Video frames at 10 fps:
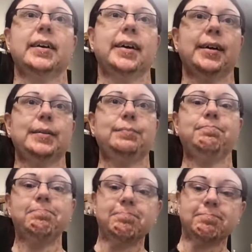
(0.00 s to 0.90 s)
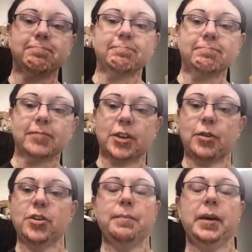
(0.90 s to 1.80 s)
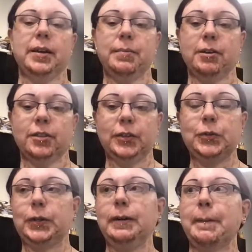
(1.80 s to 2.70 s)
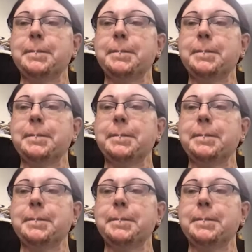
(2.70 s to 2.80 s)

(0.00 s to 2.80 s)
Otherwise, you can pick it up here in the store.